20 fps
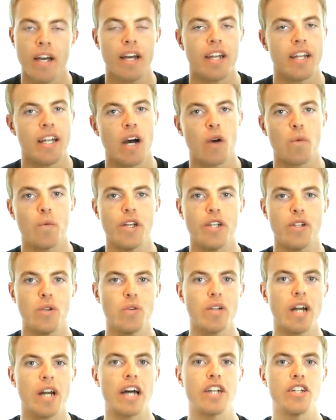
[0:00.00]
Now, we do
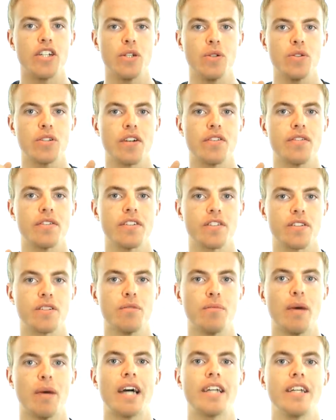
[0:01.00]
not use our physical
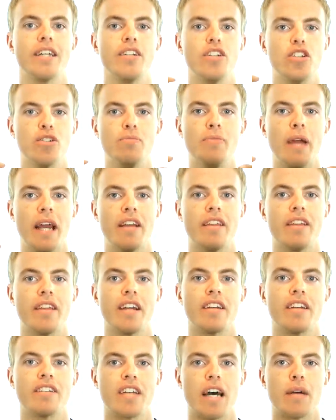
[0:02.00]
body to make
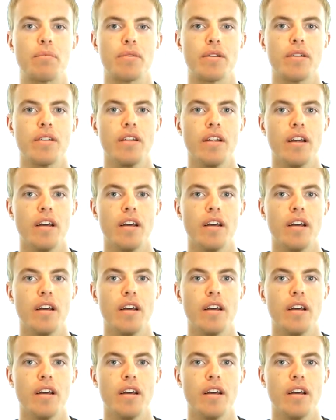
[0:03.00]
things happen.